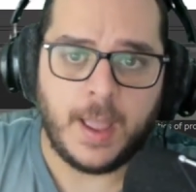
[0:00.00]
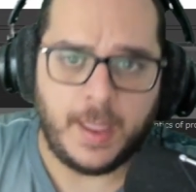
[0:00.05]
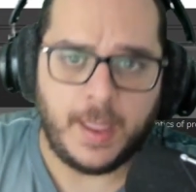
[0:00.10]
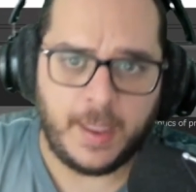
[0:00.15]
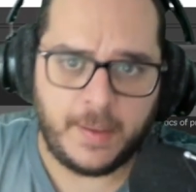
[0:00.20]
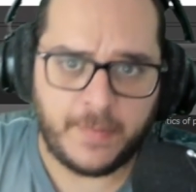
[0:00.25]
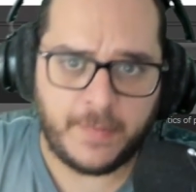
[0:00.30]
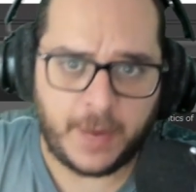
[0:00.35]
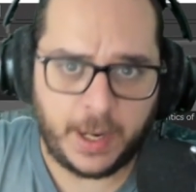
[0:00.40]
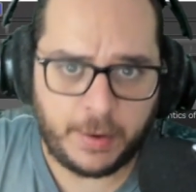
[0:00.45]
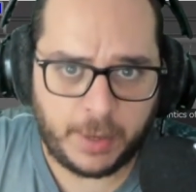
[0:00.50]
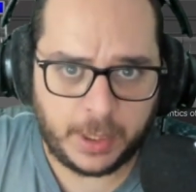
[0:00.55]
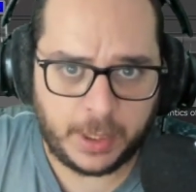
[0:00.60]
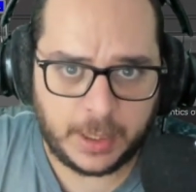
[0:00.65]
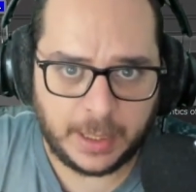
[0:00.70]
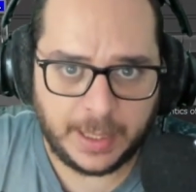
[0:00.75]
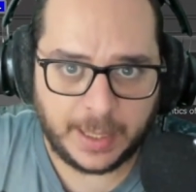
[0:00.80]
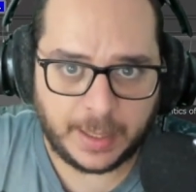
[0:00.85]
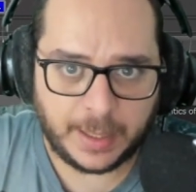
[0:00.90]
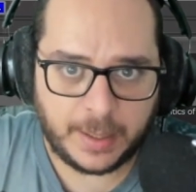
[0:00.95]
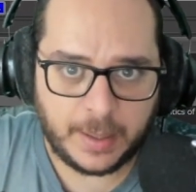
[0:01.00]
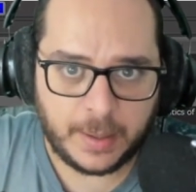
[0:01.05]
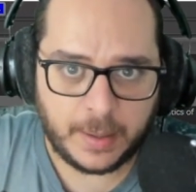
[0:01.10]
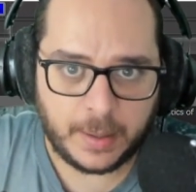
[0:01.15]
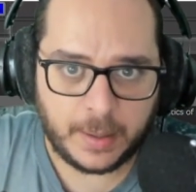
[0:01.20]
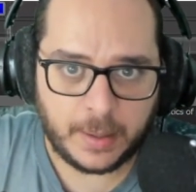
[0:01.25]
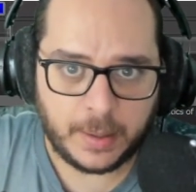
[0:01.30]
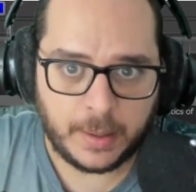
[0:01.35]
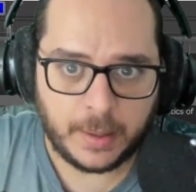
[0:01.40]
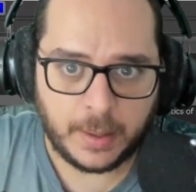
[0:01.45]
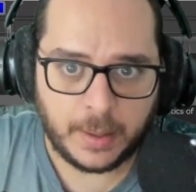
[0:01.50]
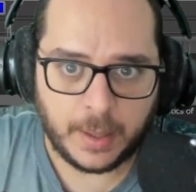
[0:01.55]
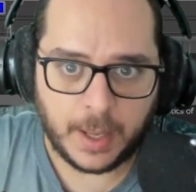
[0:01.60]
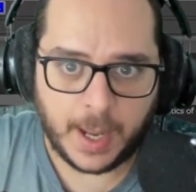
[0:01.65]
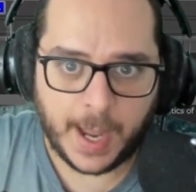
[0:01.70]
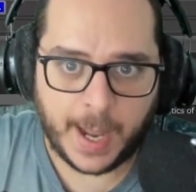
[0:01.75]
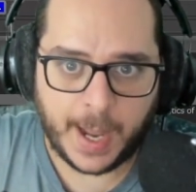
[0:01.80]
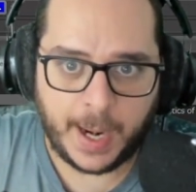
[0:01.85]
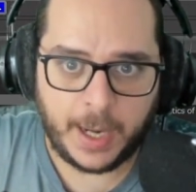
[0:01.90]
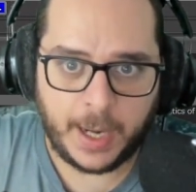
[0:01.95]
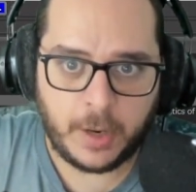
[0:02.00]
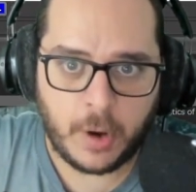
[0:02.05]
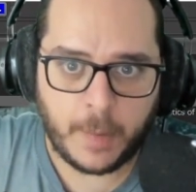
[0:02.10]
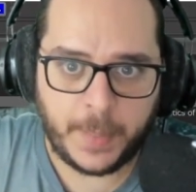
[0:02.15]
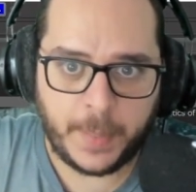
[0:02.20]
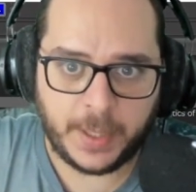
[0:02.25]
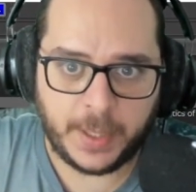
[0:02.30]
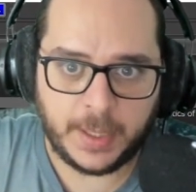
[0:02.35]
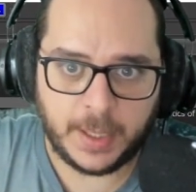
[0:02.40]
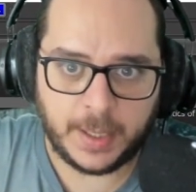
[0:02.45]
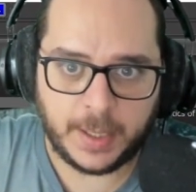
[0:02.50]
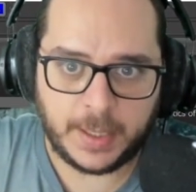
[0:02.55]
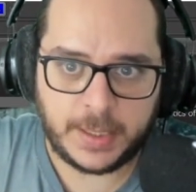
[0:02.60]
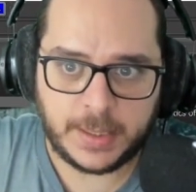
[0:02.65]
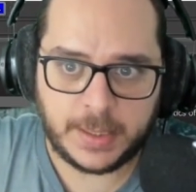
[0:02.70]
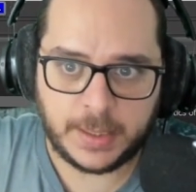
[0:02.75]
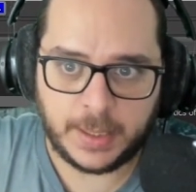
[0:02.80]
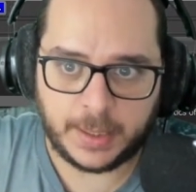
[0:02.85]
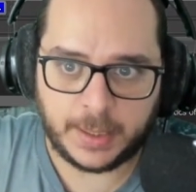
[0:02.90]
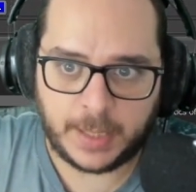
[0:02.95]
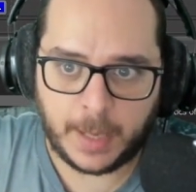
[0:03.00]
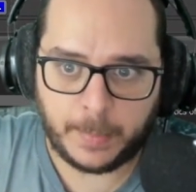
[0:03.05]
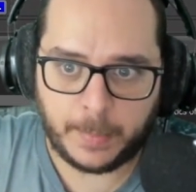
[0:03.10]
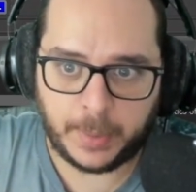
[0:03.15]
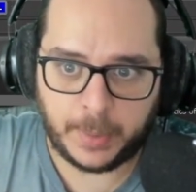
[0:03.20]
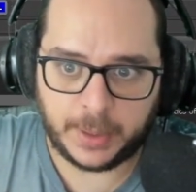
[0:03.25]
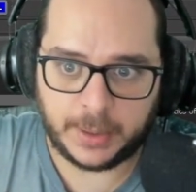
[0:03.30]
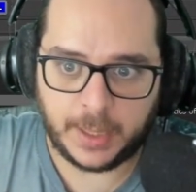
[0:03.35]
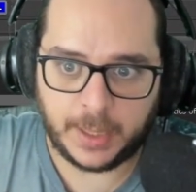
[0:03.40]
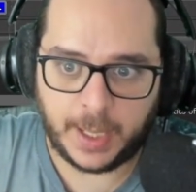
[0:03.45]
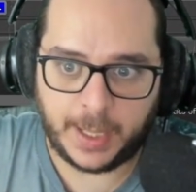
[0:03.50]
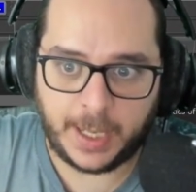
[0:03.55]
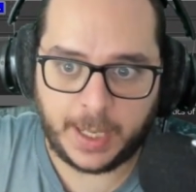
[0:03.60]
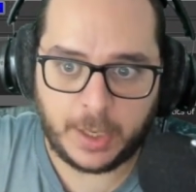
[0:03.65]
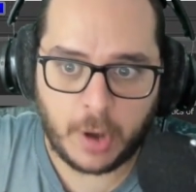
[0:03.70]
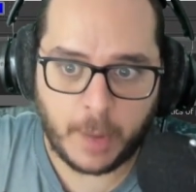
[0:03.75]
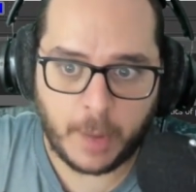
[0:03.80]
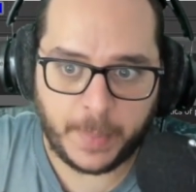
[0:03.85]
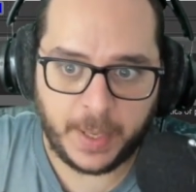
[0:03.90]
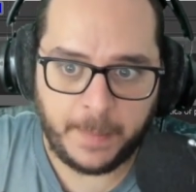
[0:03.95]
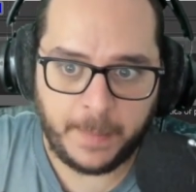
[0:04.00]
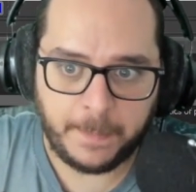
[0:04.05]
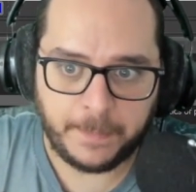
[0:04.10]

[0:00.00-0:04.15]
If I right click, and I copy this, the template, and I copy,